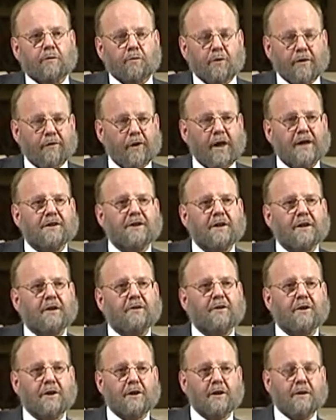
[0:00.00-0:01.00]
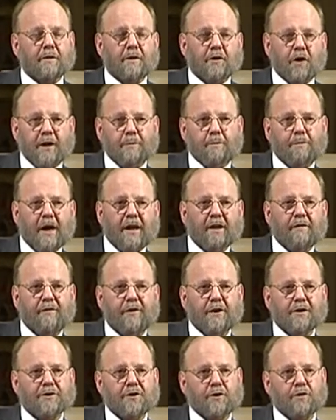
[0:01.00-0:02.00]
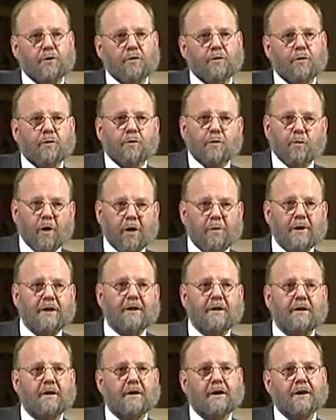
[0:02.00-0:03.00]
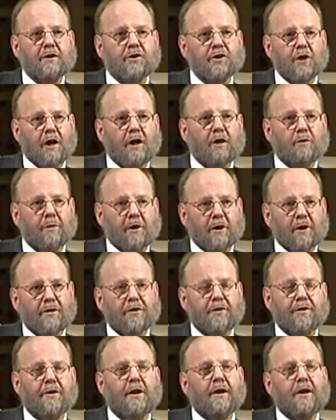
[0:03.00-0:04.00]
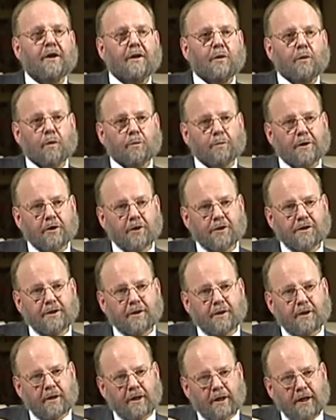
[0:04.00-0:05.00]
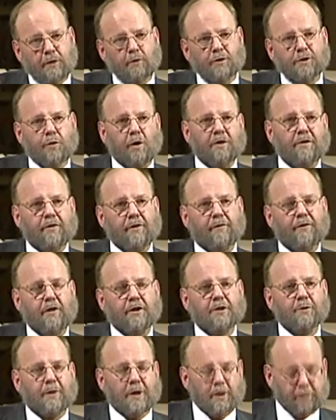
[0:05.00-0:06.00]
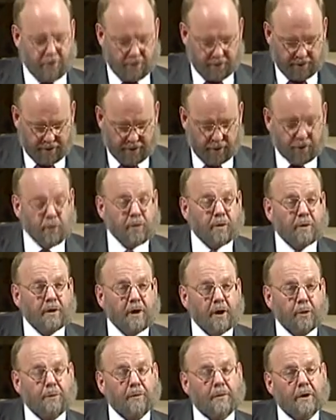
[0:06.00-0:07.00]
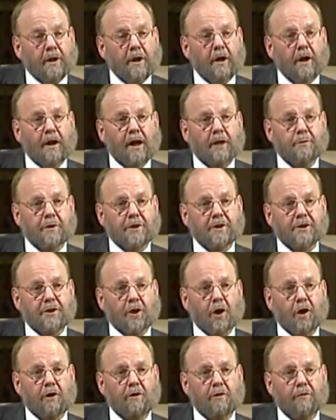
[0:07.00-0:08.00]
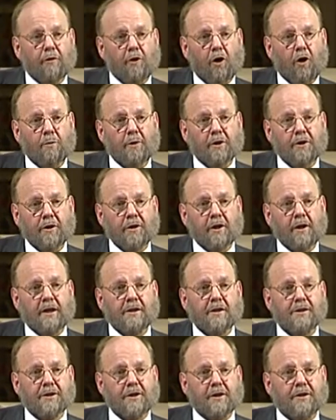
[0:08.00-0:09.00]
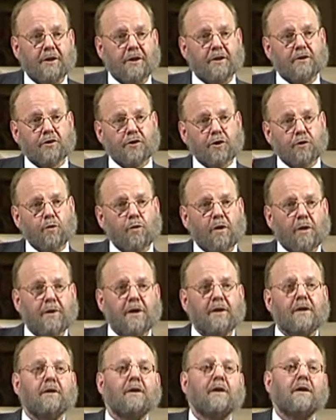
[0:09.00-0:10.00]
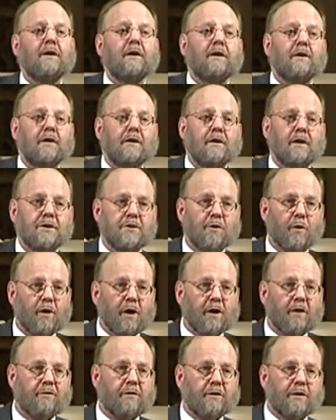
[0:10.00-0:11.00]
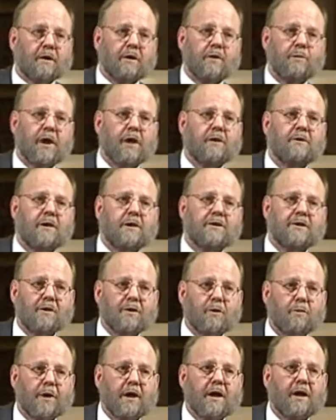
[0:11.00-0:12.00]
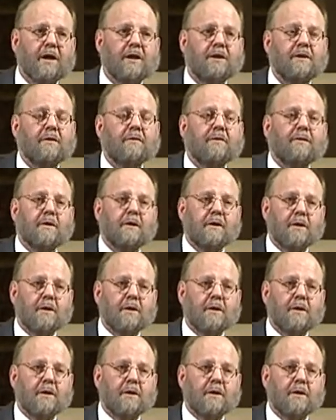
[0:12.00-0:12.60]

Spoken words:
reflecting the great benefit to women in childbirth, because he was one of the first people to administer chloroform and other anaesthetics to women as a way of ameliorating the pain